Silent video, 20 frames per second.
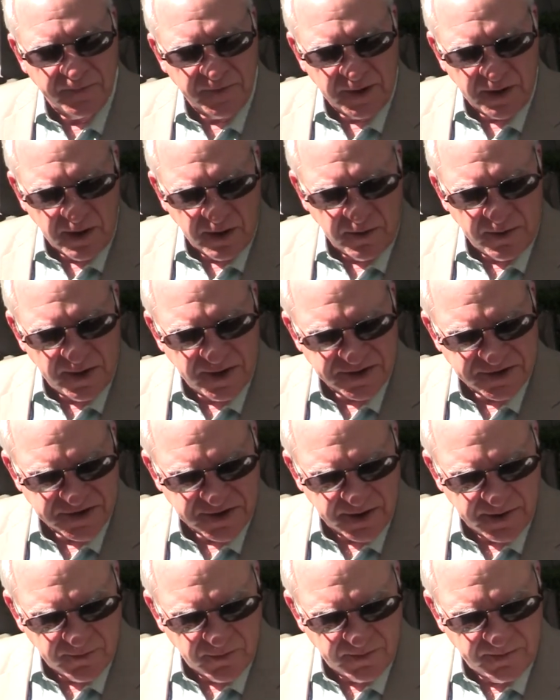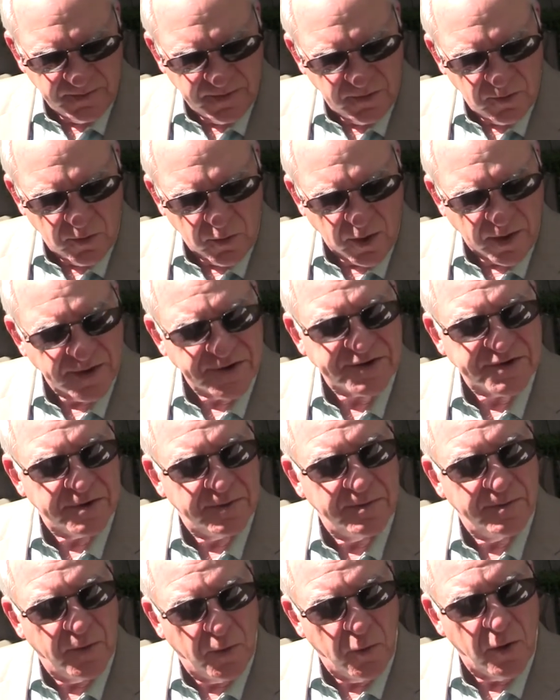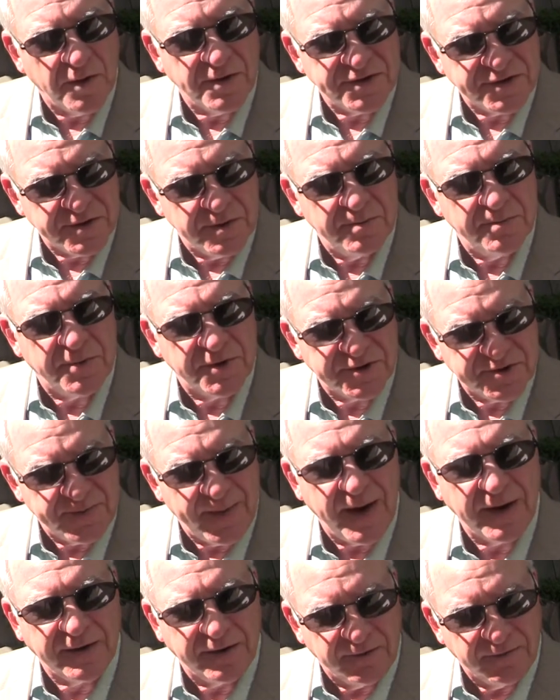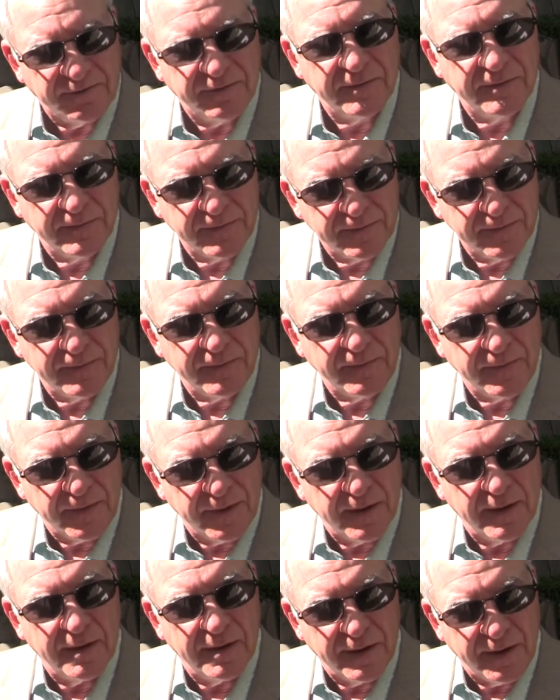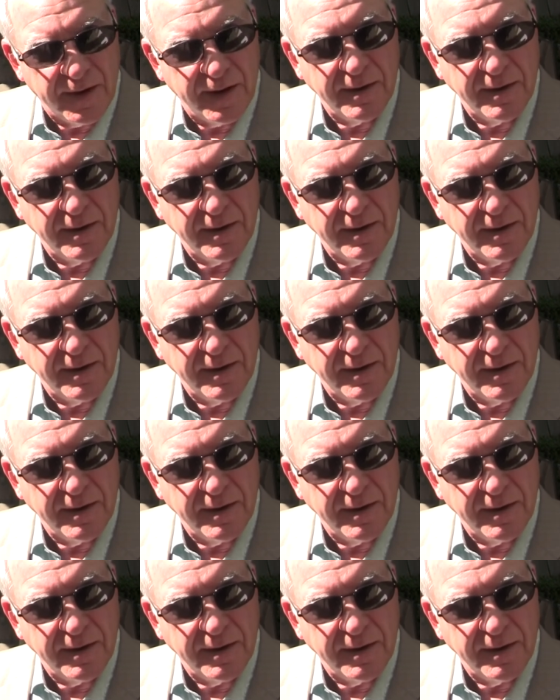you know, it's a worrisome perspective. Okay.